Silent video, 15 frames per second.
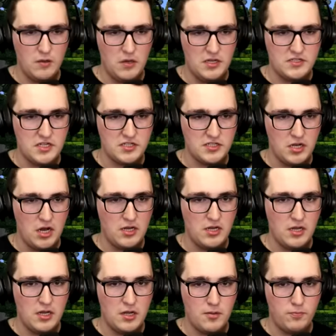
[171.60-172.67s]
Is this not?
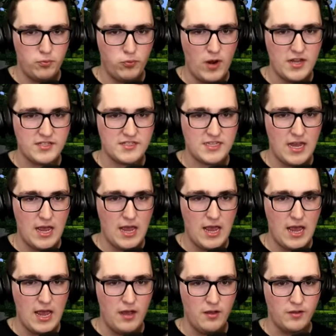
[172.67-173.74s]
Press
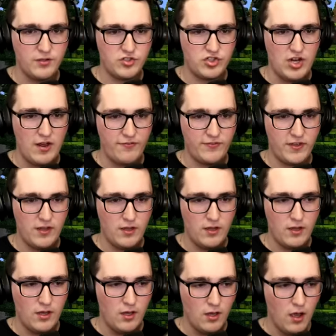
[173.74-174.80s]
L shift.
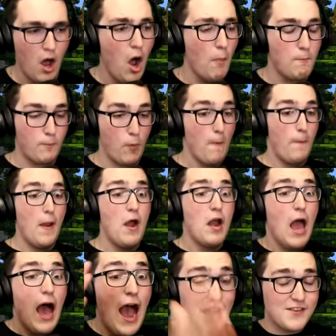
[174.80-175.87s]
Oh, prepare.
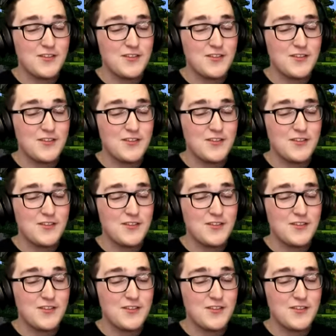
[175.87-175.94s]
I